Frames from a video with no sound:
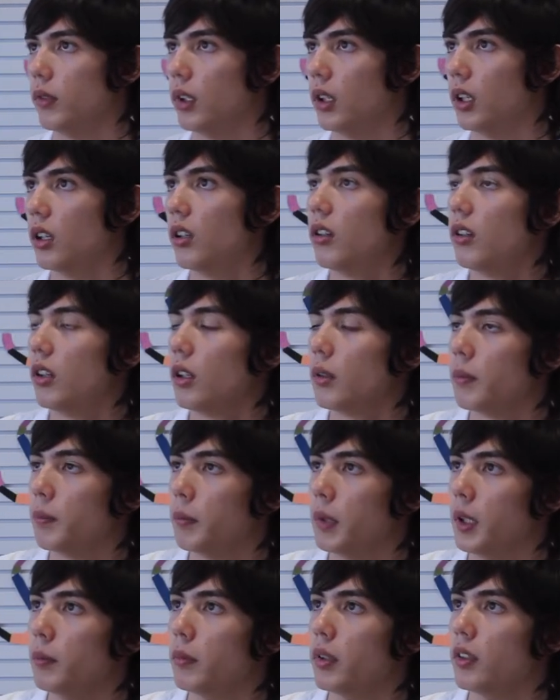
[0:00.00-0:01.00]

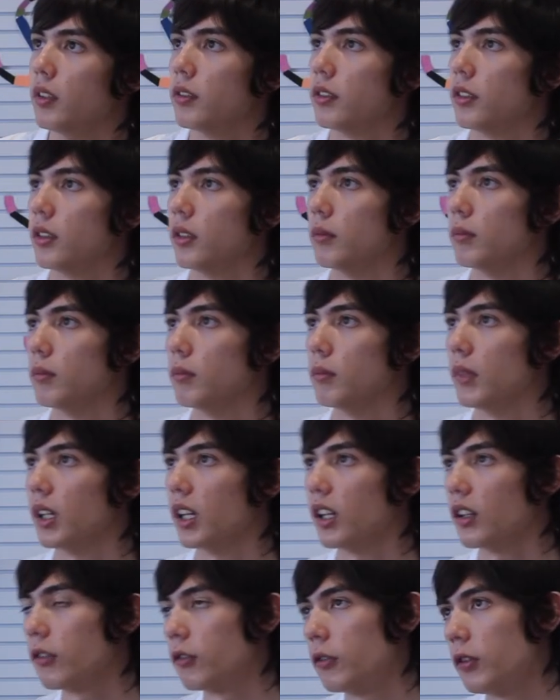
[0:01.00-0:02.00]
Europe, people from
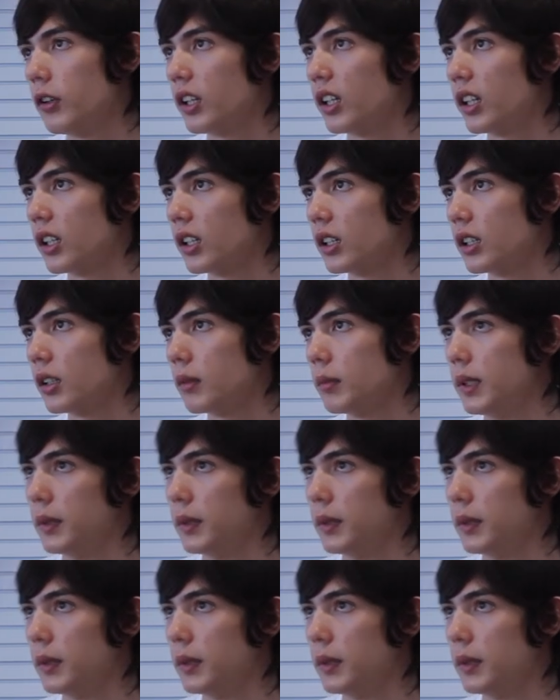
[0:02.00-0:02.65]
Africa,